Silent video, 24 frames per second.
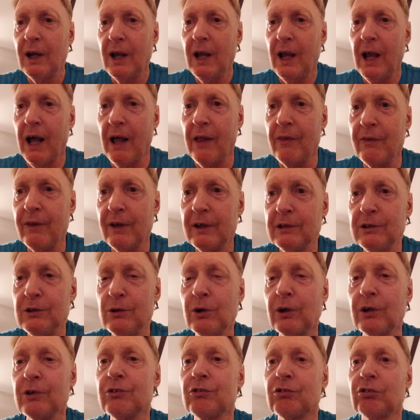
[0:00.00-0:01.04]
And then you
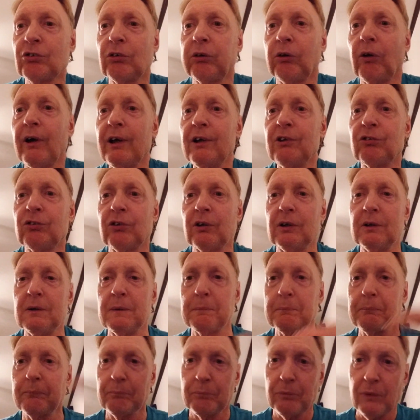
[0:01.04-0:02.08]
can slice it
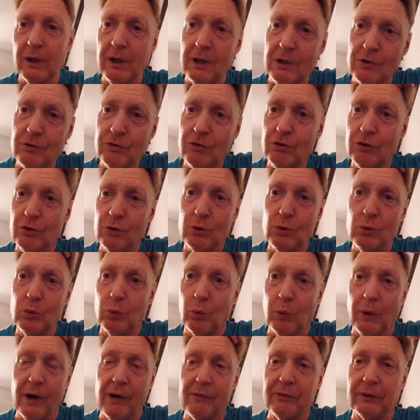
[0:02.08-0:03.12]
into
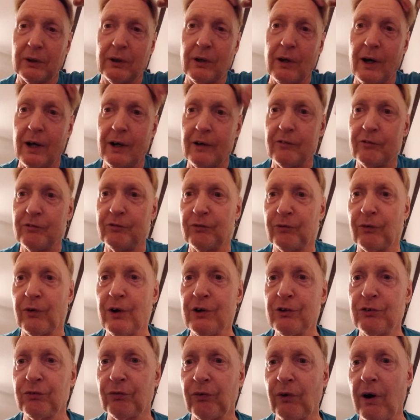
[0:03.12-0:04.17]
whatever kind of
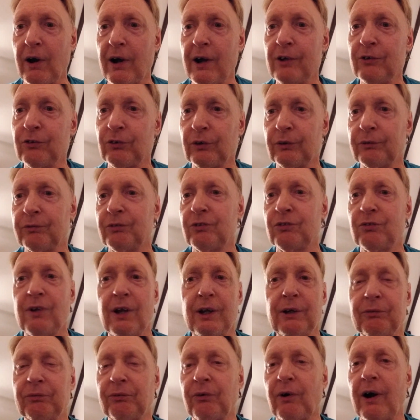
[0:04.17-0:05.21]
French fries or
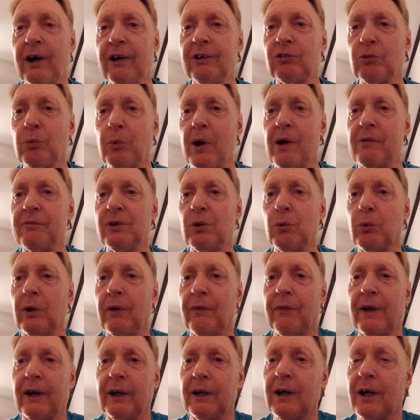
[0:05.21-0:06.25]
steak fries or whatever you
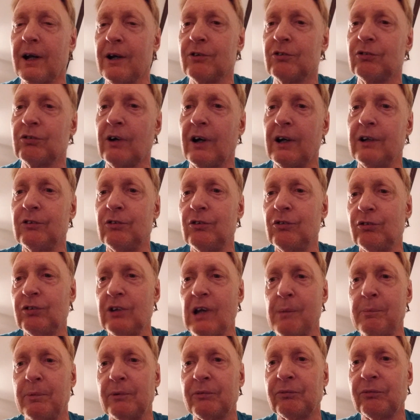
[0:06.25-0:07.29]
want, that kind of size and
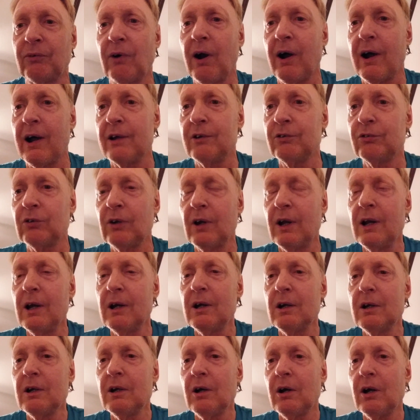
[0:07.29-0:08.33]
shape of fries.
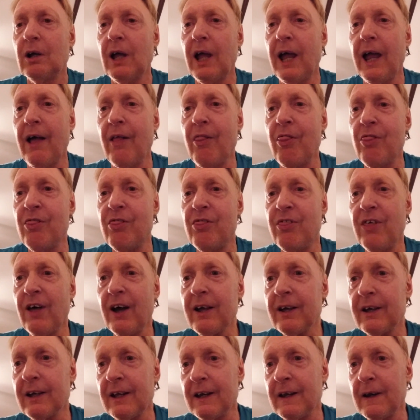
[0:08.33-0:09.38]
And
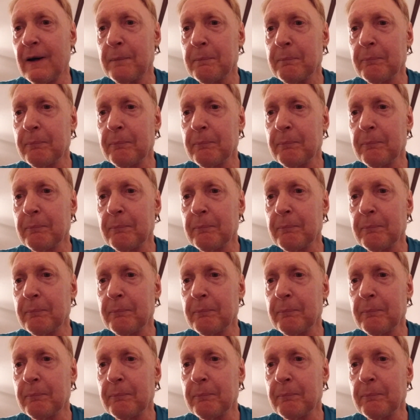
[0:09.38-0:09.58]
then